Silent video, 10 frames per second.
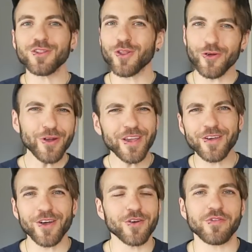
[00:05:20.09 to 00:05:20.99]

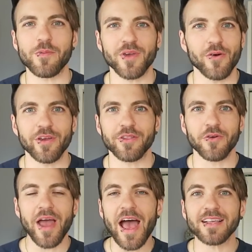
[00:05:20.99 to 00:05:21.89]
learning curve I'm going
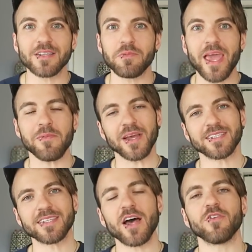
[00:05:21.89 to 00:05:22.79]
through as a man
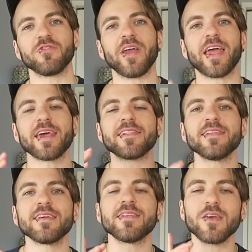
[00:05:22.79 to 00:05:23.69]
myself. And I
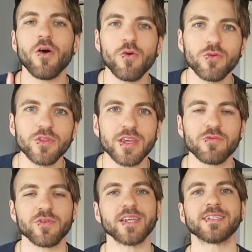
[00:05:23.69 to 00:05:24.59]
think the
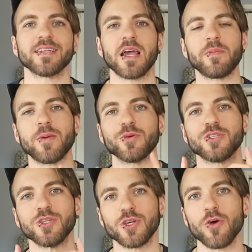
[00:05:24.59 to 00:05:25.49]
only reason I'm able
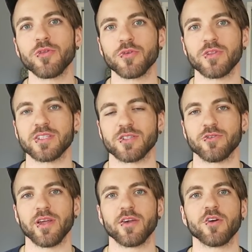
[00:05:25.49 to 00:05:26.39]
to go through this
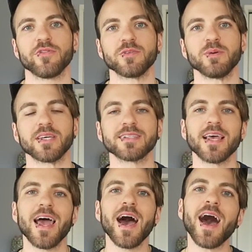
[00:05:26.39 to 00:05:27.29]
learning curve is
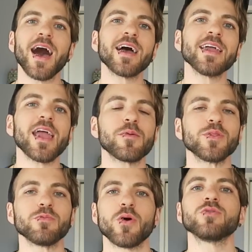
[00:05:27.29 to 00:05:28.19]
because I
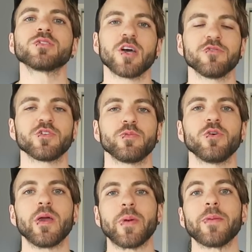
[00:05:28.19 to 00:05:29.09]
am the most
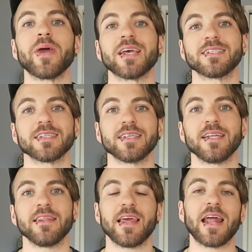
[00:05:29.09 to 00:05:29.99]
comfortable in my
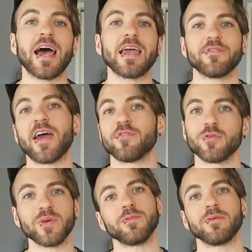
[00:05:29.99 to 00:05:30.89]
masculinity than I have
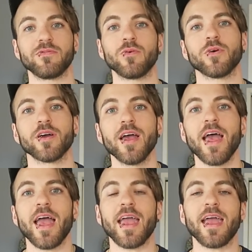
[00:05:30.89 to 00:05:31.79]
ever been before.
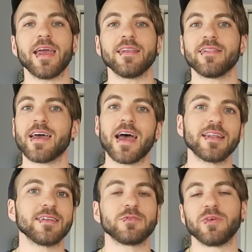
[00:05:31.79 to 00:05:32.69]
And
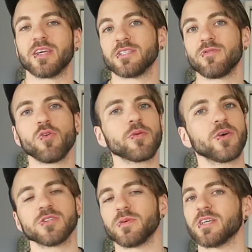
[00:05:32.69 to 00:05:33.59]
that is because of
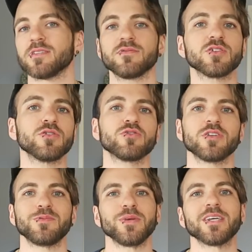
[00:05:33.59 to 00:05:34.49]
hormones, because of
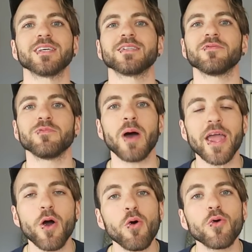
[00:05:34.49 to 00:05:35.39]
surgeries, because of
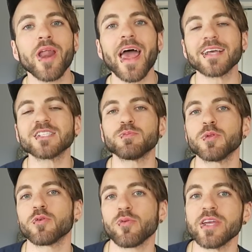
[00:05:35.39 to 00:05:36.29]
my own
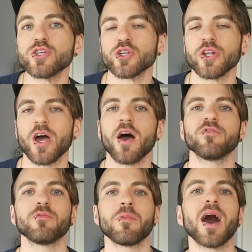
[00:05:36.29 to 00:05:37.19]
exploration
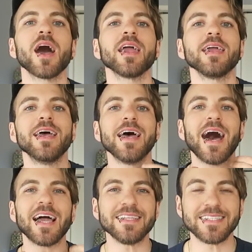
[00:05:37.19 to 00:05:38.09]
of my
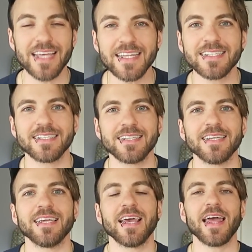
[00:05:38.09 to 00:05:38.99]

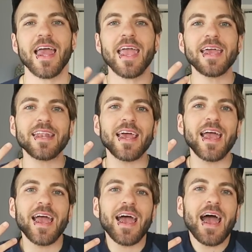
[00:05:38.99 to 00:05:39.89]
identity. And